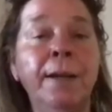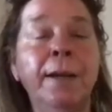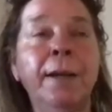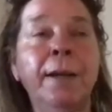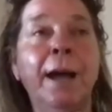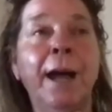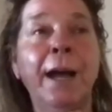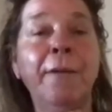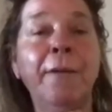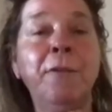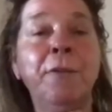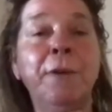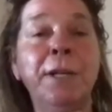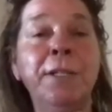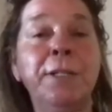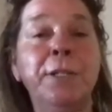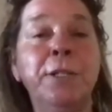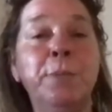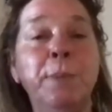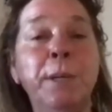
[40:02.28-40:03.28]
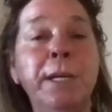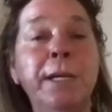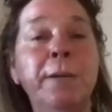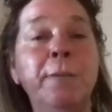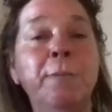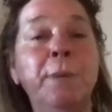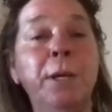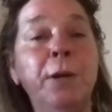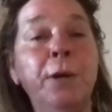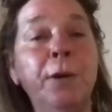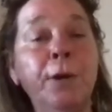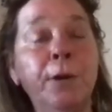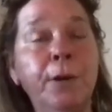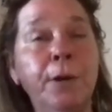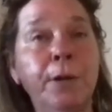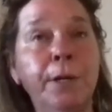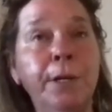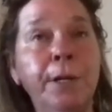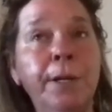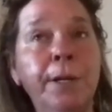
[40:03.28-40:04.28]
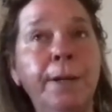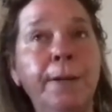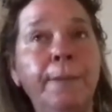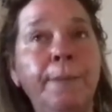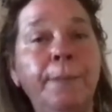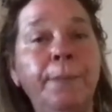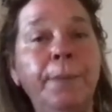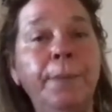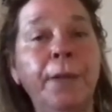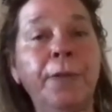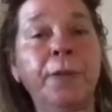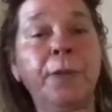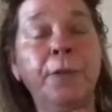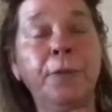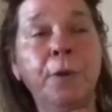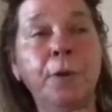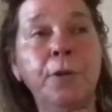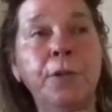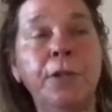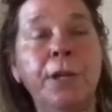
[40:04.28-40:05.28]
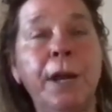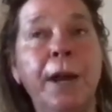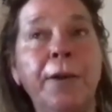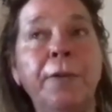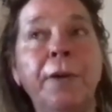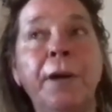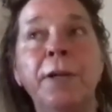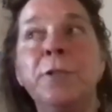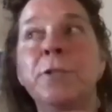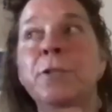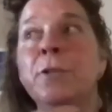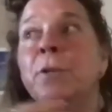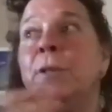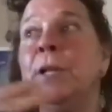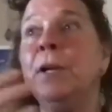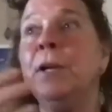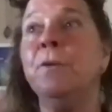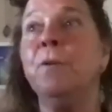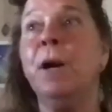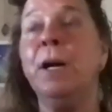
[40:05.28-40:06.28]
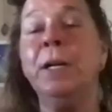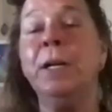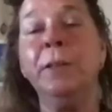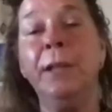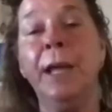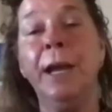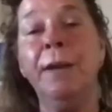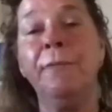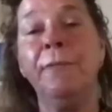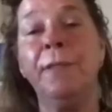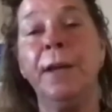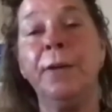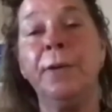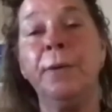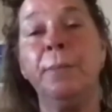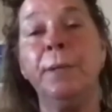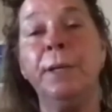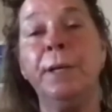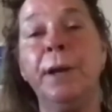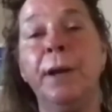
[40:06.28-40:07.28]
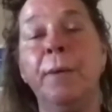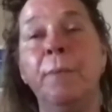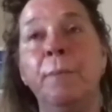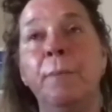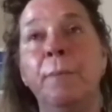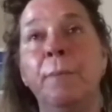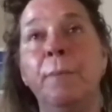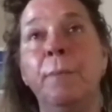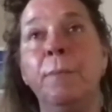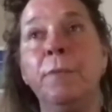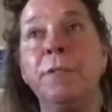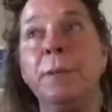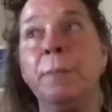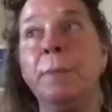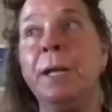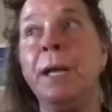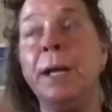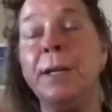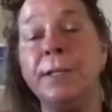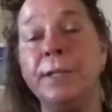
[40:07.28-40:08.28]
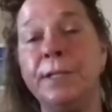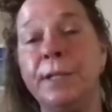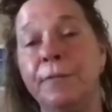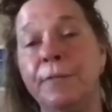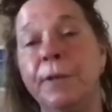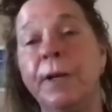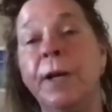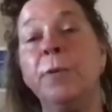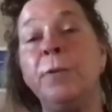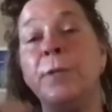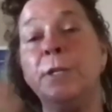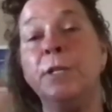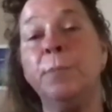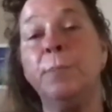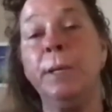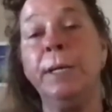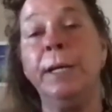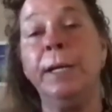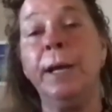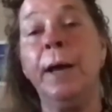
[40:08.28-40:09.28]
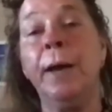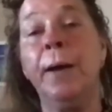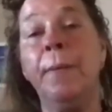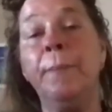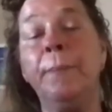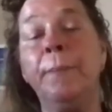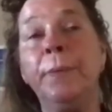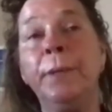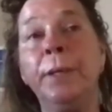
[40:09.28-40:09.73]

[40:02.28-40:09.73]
I have the right to speak and be heard at the throat chakra. And so later on in life, that could become somebody has difficulty speaking up.